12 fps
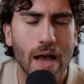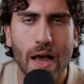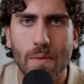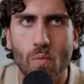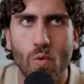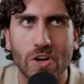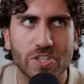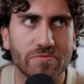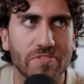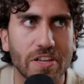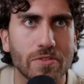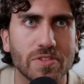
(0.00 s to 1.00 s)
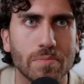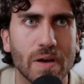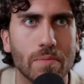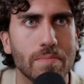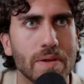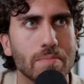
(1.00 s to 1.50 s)
I'm watching videos
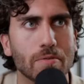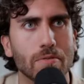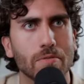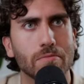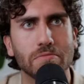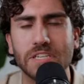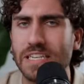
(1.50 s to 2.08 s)
about people